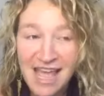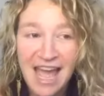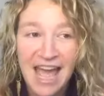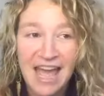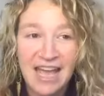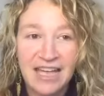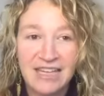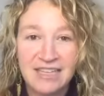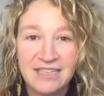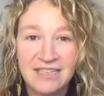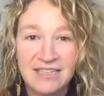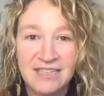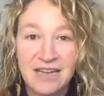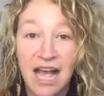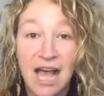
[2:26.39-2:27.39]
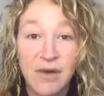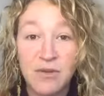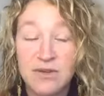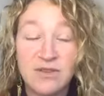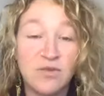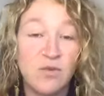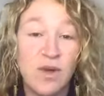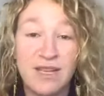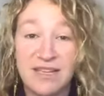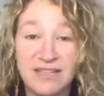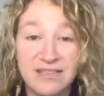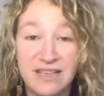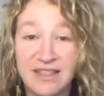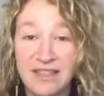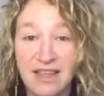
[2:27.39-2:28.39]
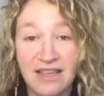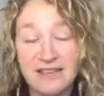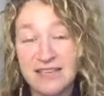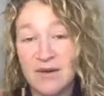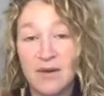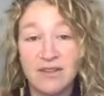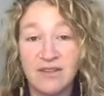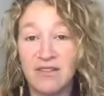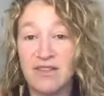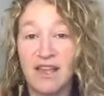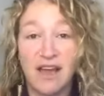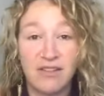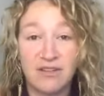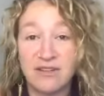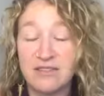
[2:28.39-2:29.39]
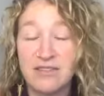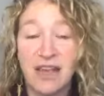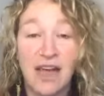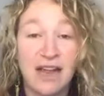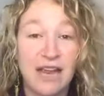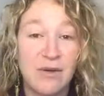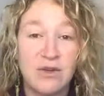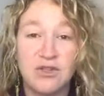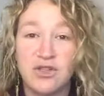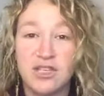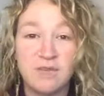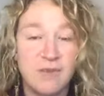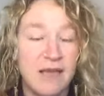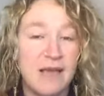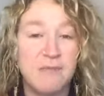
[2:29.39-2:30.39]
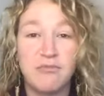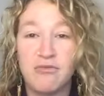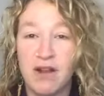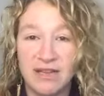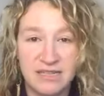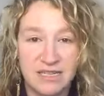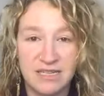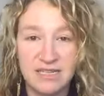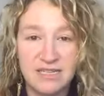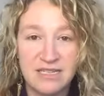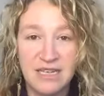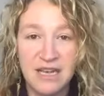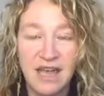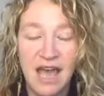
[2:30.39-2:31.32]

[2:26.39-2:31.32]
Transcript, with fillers: And I was witnessing this. I was on the other side. I was just being present.